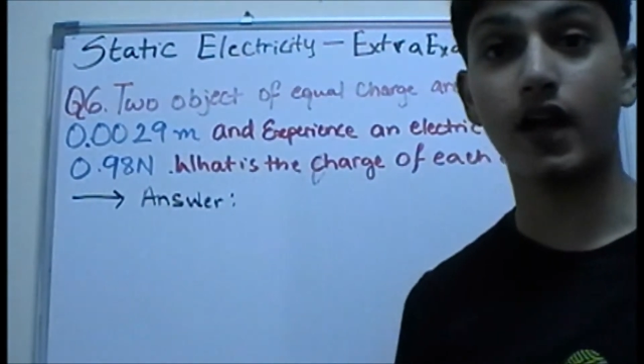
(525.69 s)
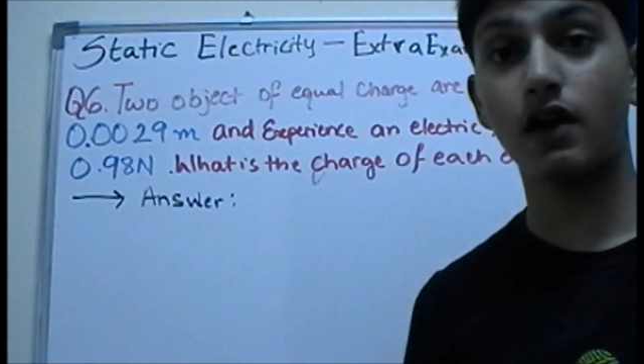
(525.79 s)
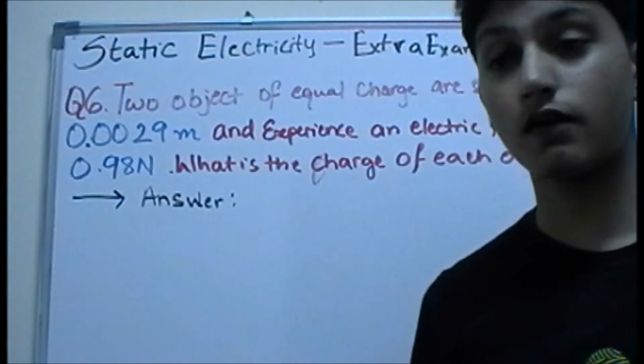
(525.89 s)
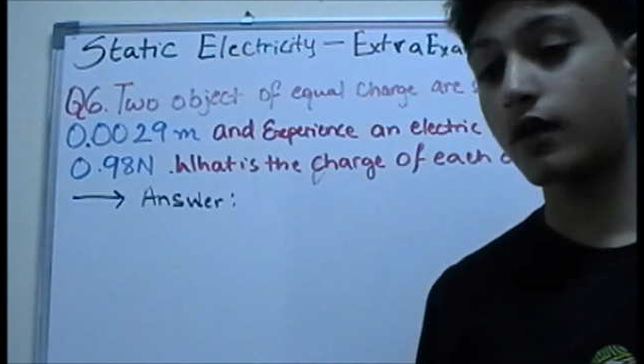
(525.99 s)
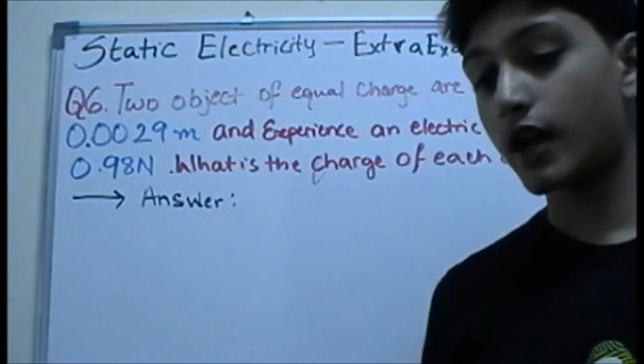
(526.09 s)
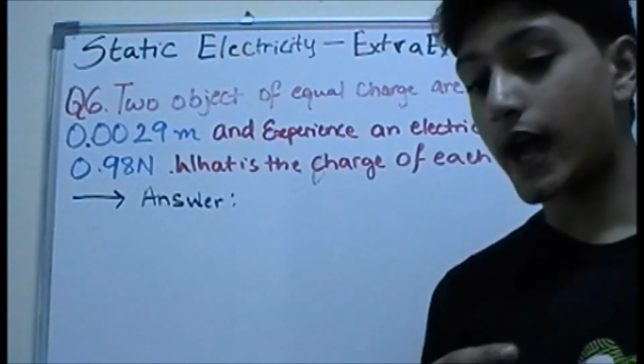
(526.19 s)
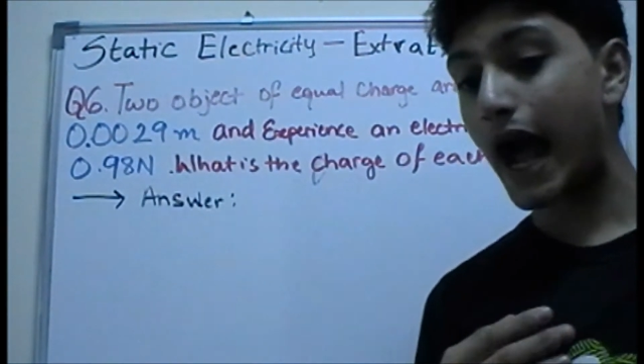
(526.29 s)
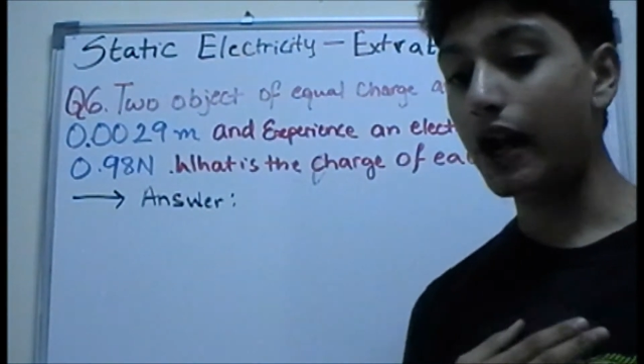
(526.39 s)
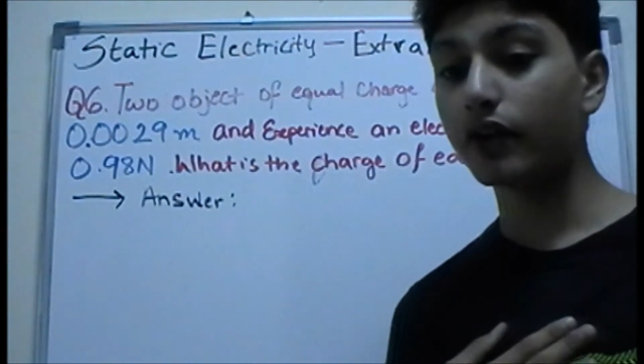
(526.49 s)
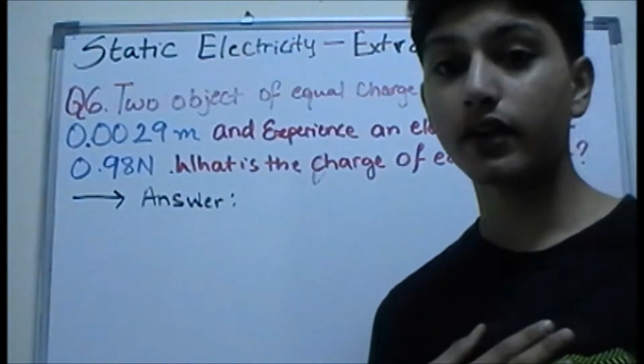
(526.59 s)
Now
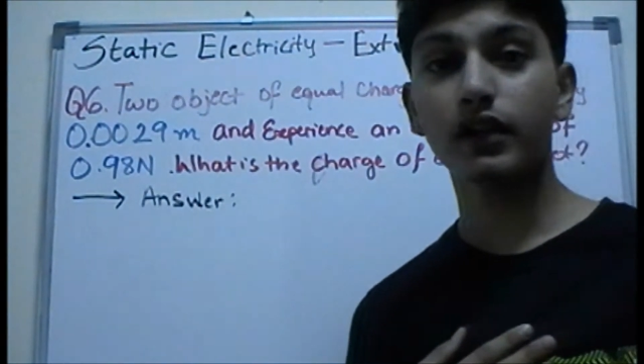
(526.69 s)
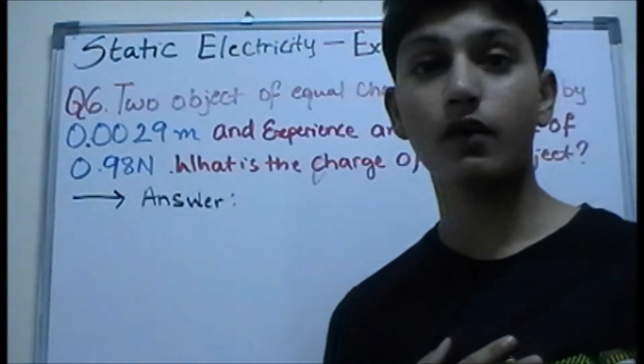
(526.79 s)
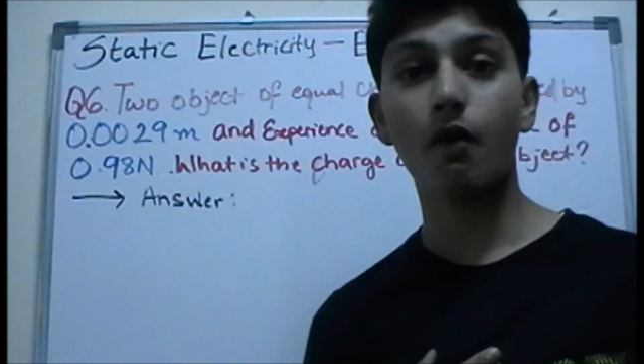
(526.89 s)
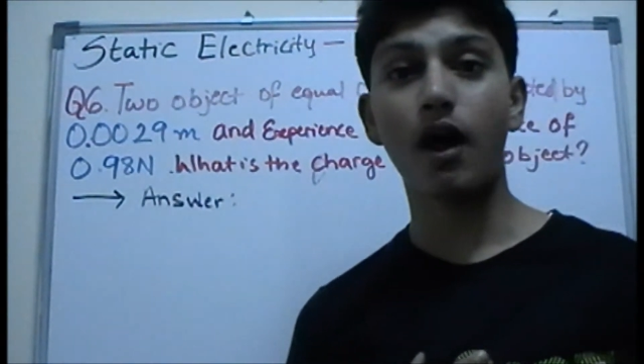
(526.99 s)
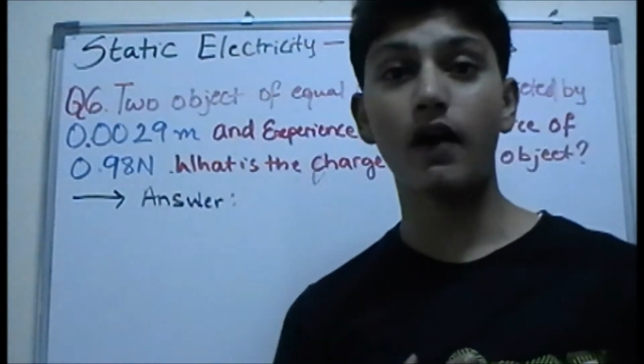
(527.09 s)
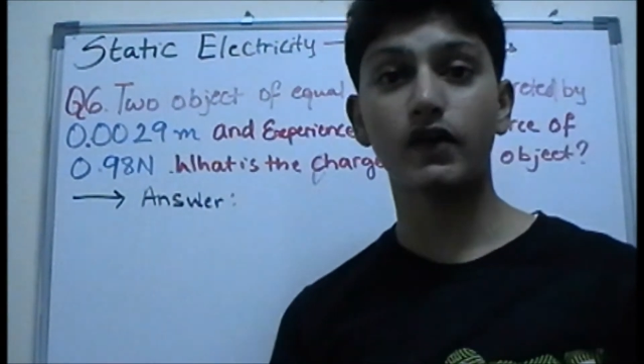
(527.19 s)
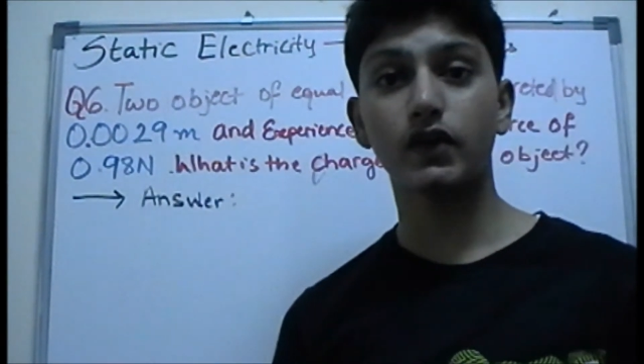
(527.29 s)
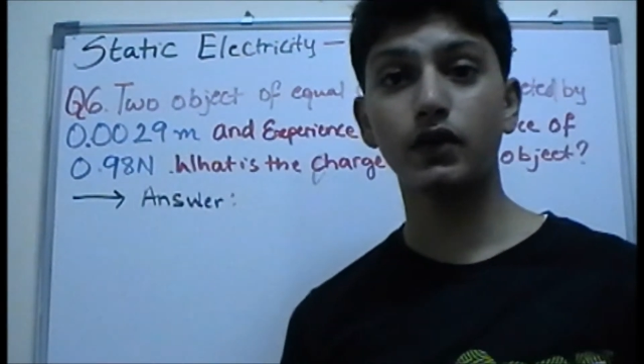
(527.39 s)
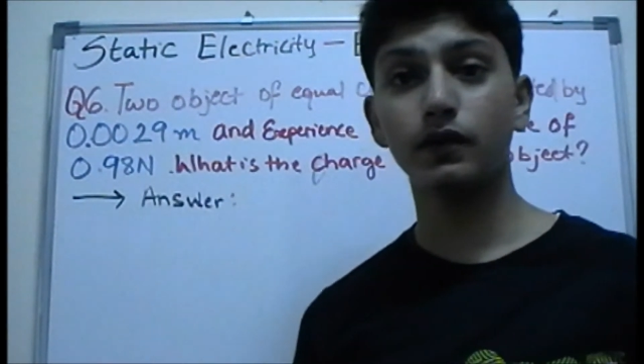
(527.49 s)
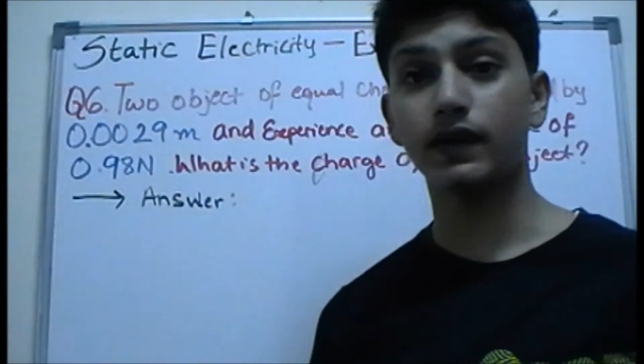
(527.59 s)
I already know how to
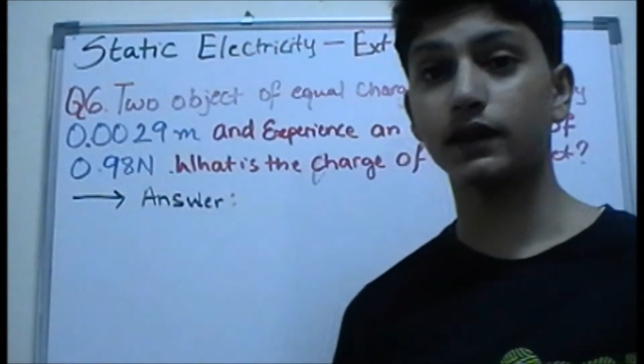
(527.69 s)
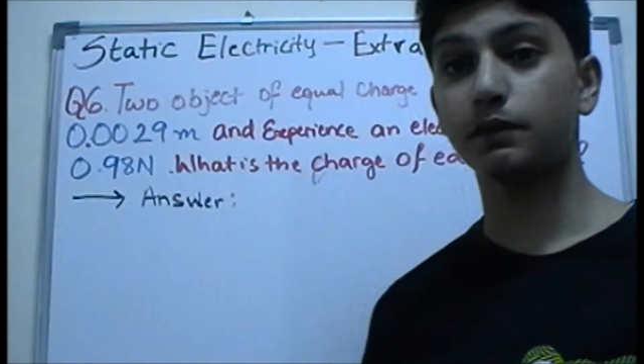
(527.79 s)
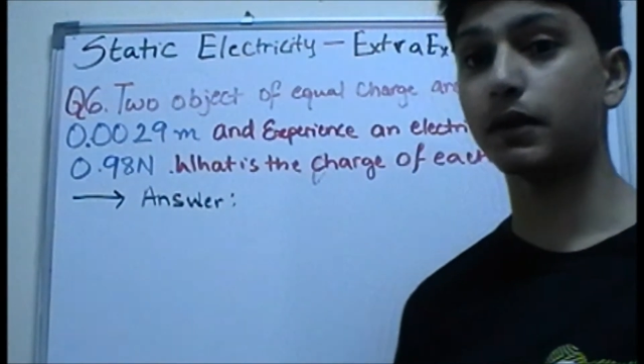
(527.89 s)
do this,